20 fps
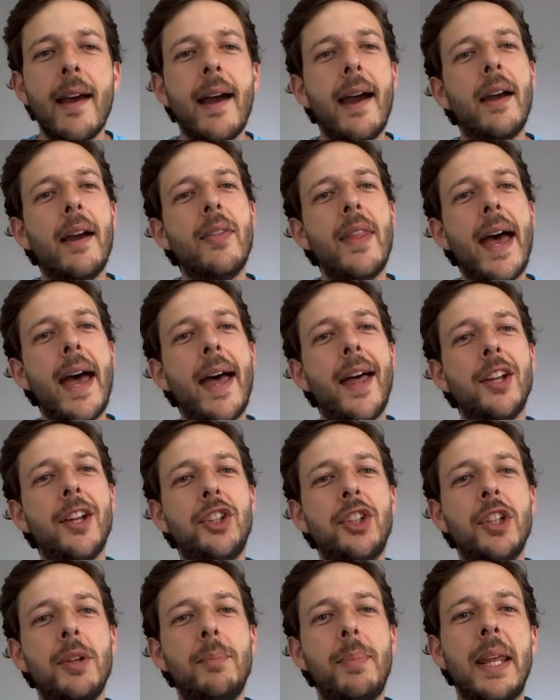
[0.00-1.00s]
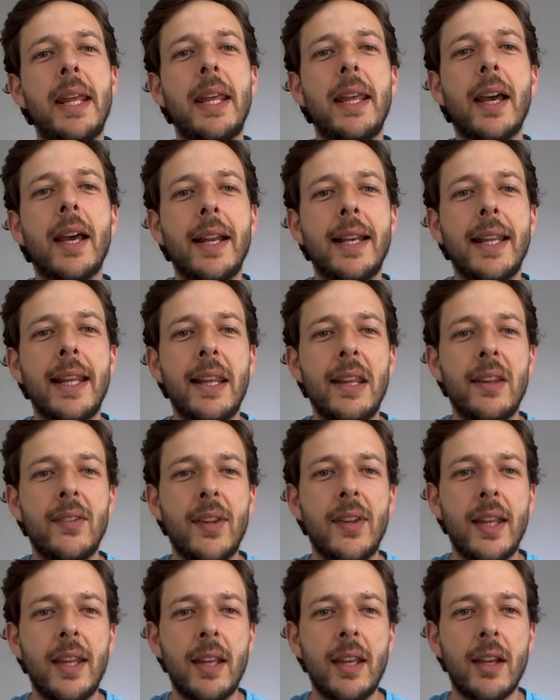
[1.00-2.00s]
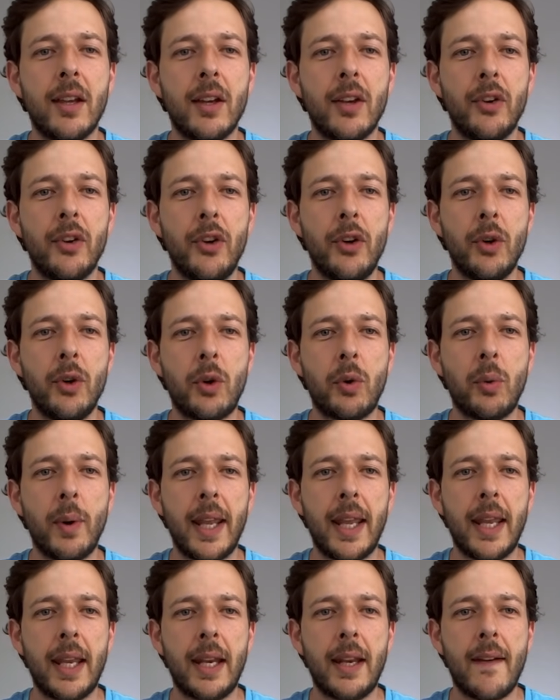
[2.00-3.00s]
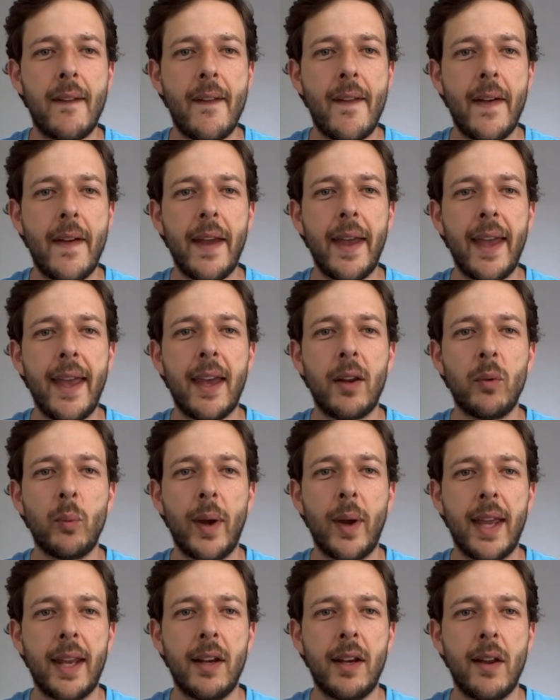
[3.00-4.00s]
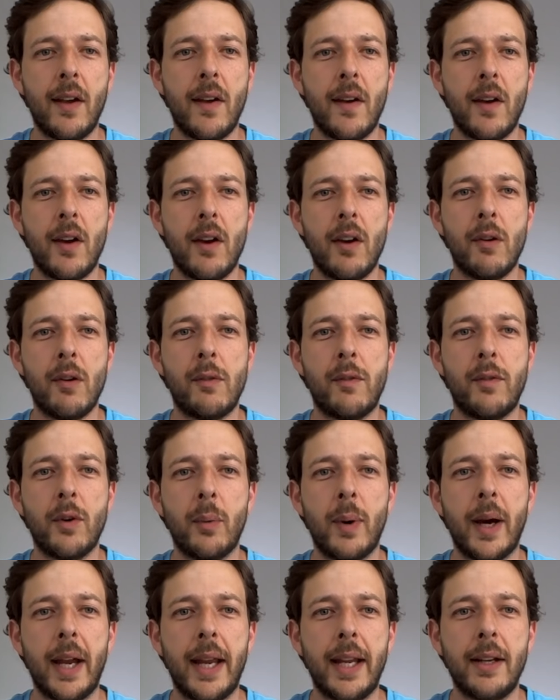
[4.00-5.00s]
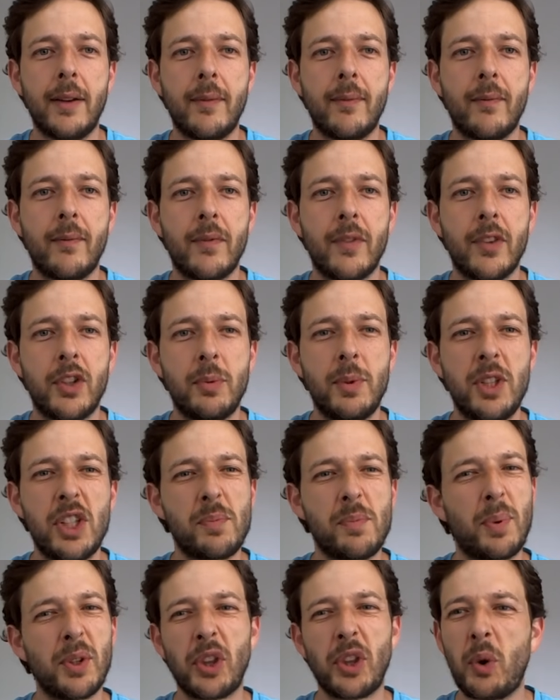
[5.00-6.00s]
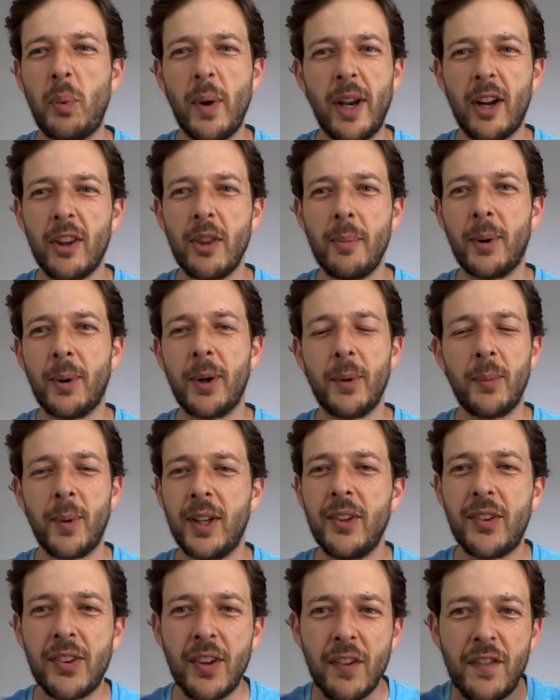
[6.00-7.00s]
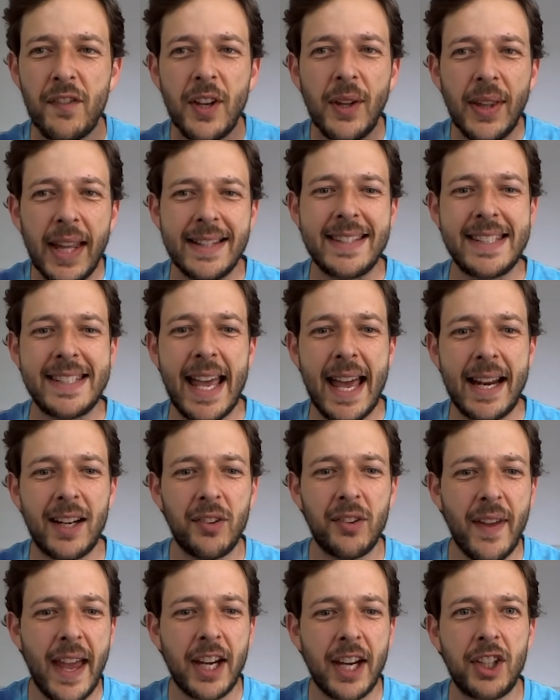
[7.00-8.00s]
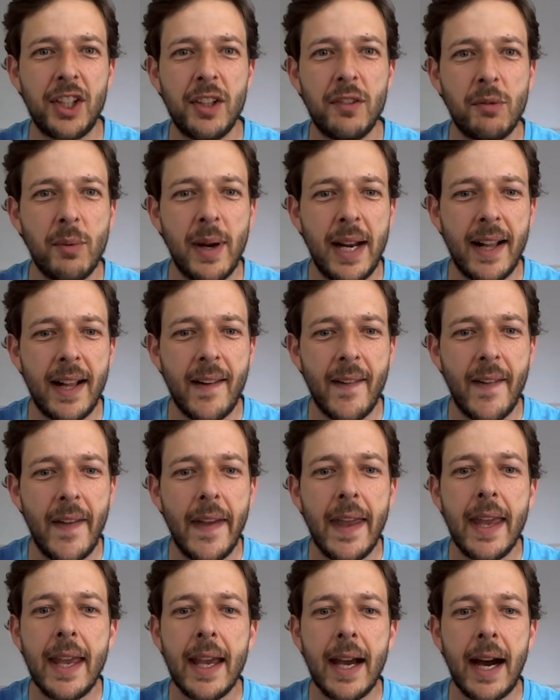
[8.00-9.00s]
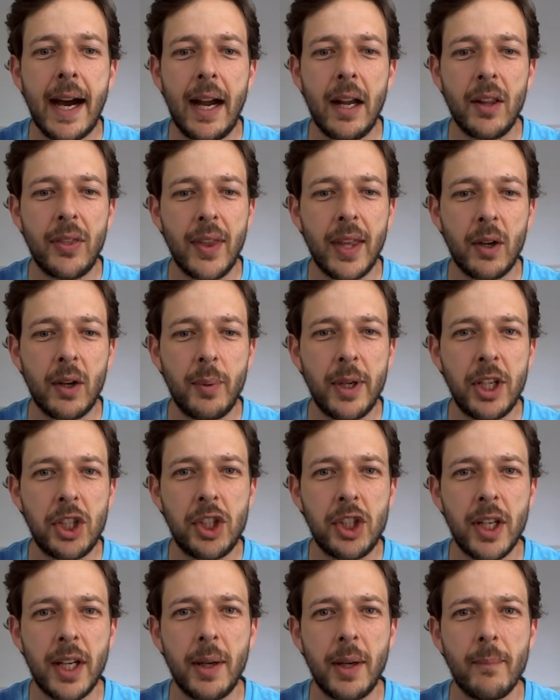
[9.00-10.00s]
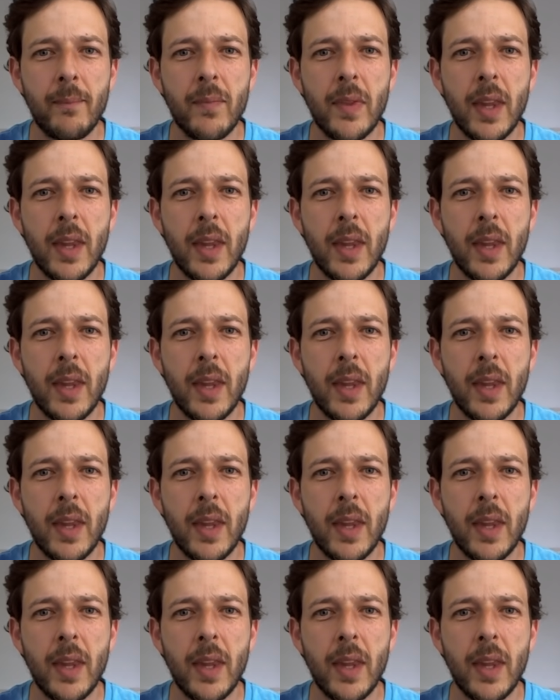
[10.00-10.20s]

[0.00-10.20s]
And that should be an easy new queen and win for white. Should we just put the queen on the board once to feel that satisfaction of winning? I think we should.